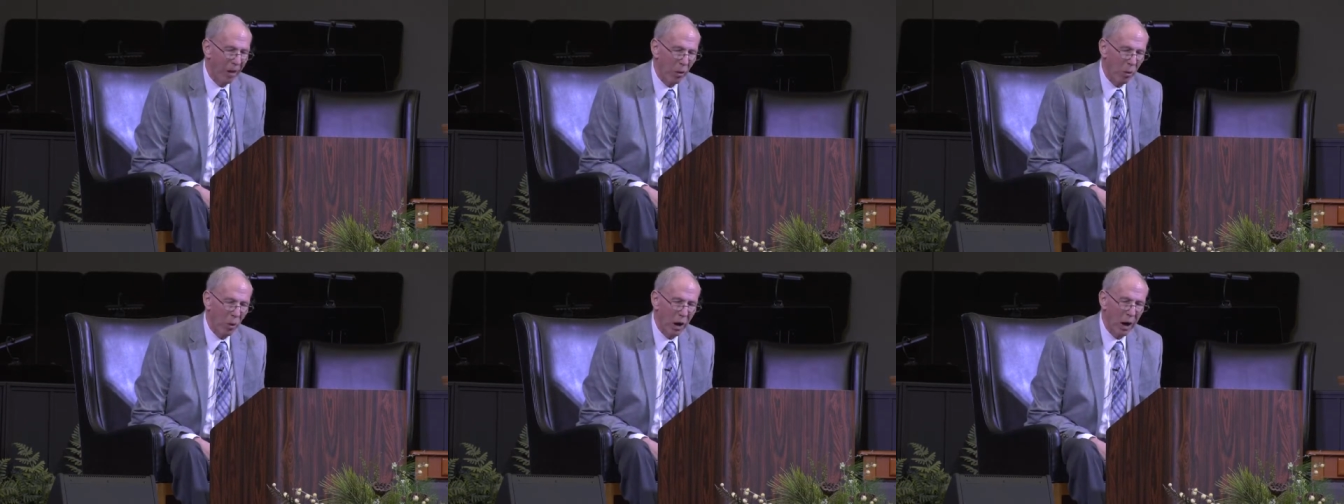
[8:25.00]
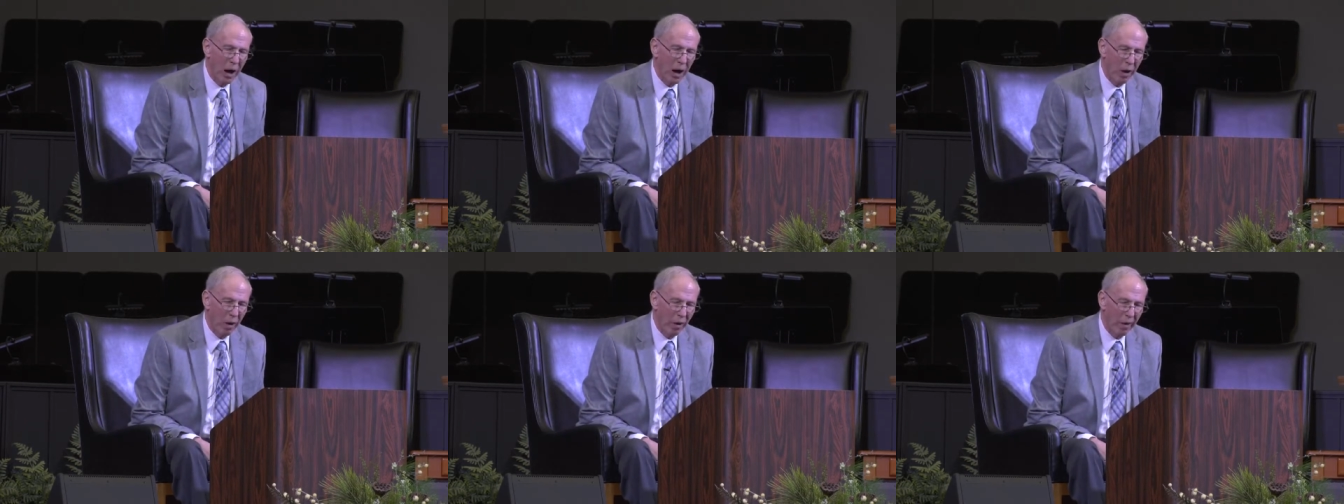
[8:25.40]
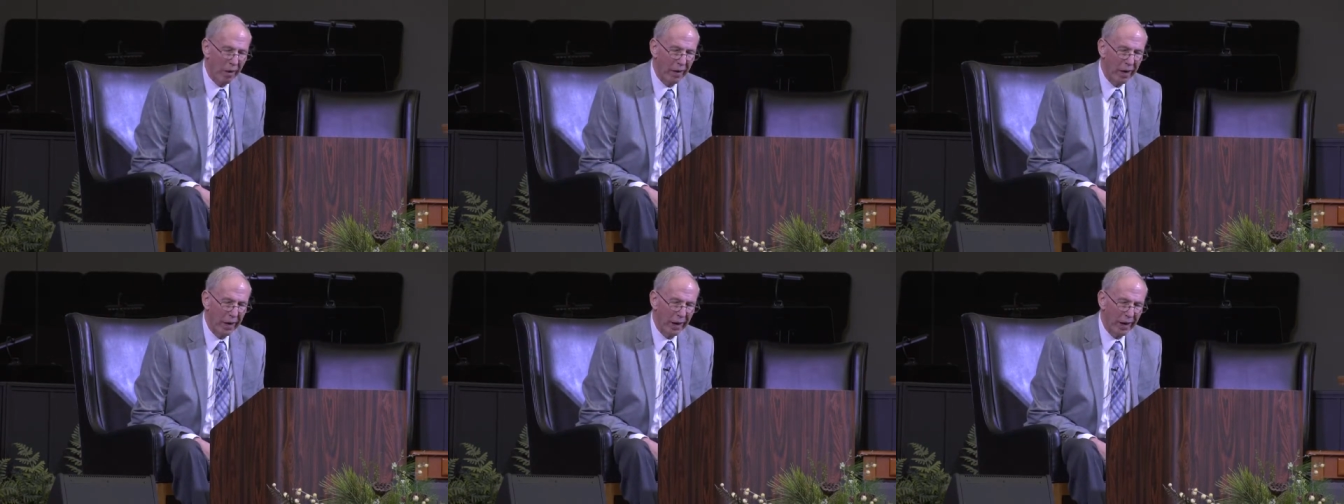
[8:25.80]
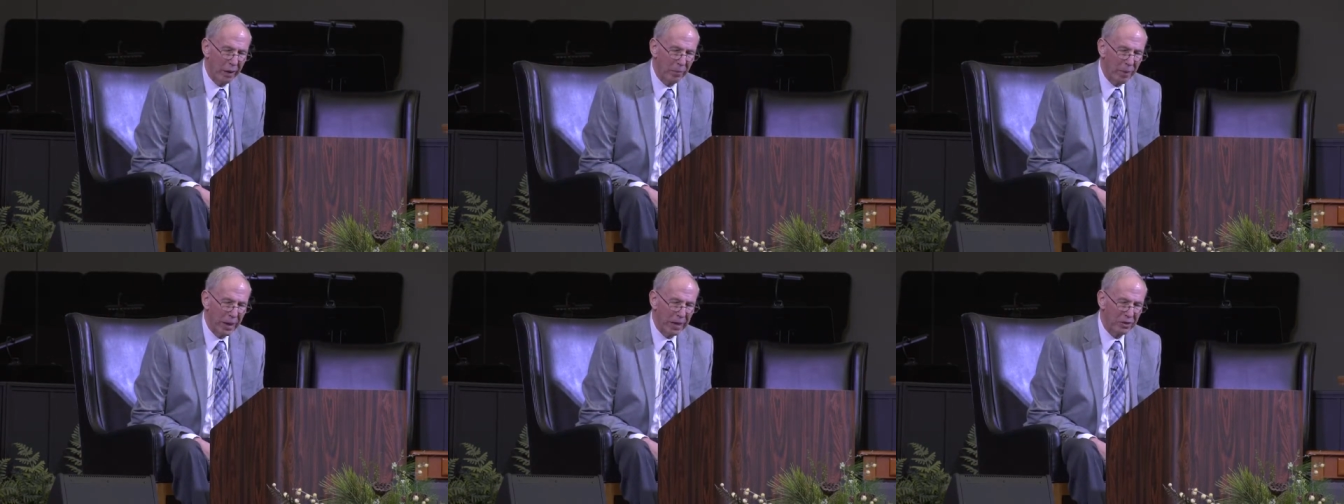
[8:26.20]
Wow, an
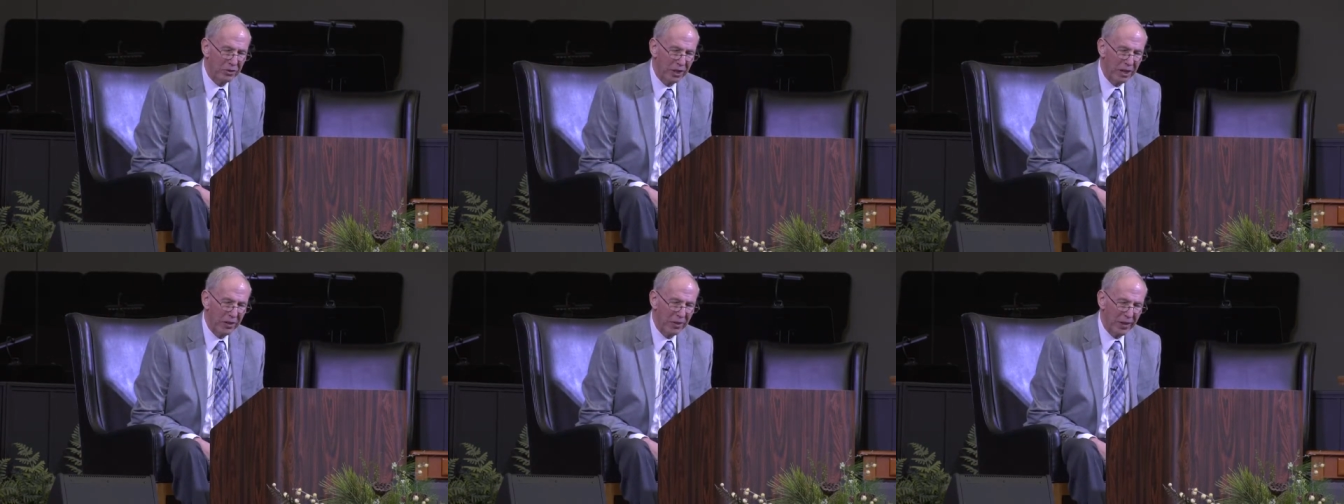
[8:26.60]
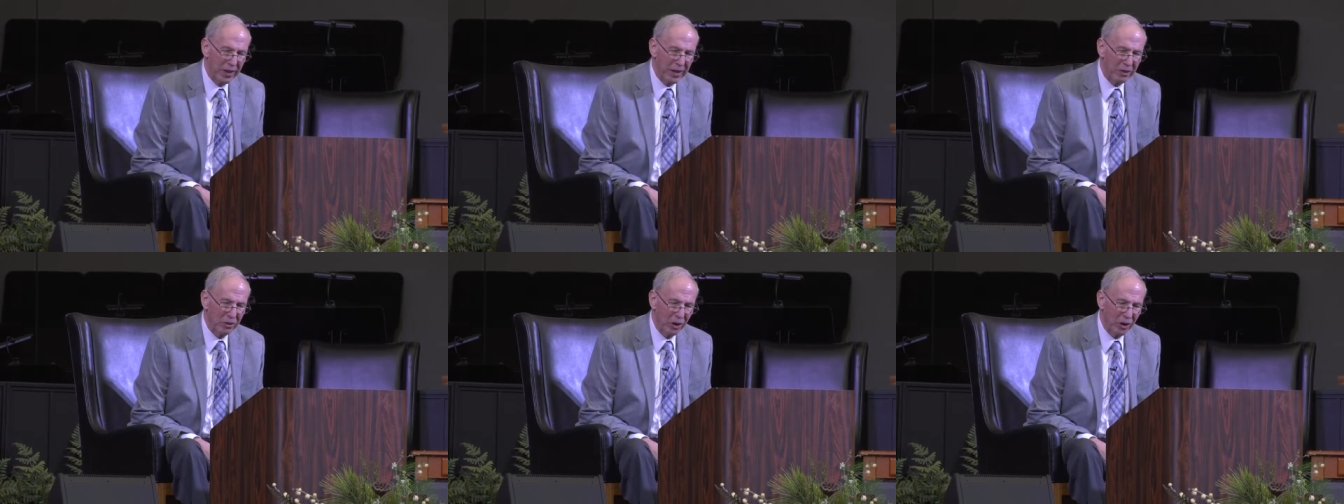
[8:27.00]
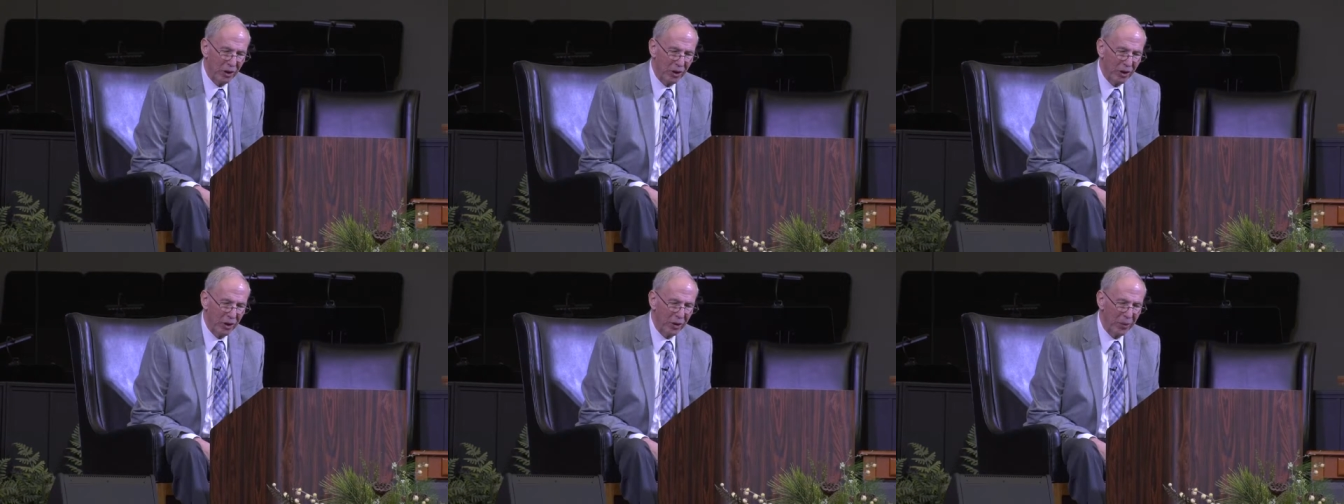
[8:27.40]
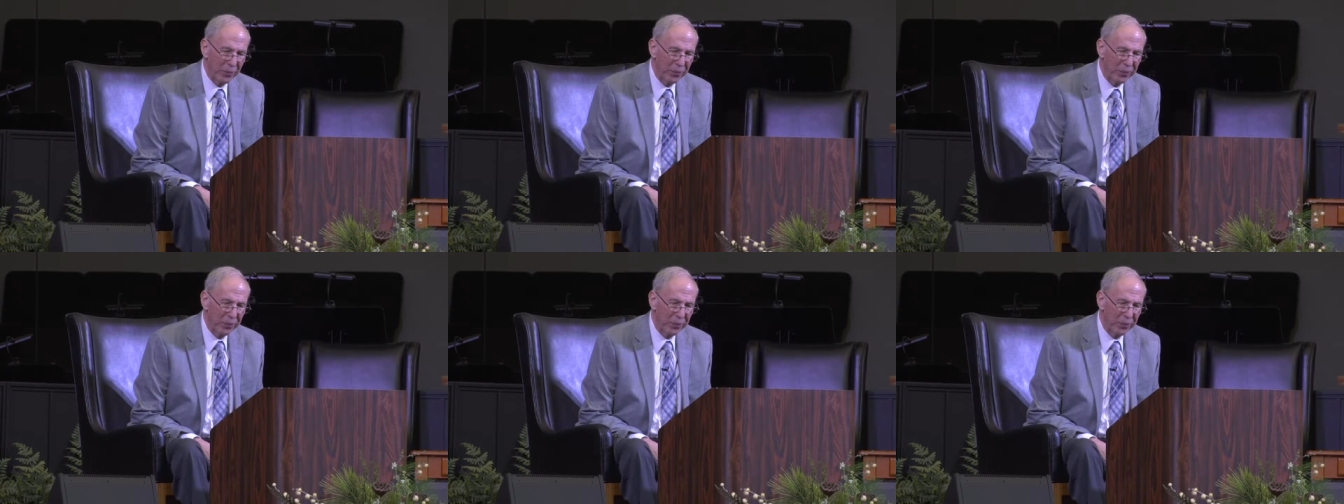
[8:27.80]
amazing thing to learn.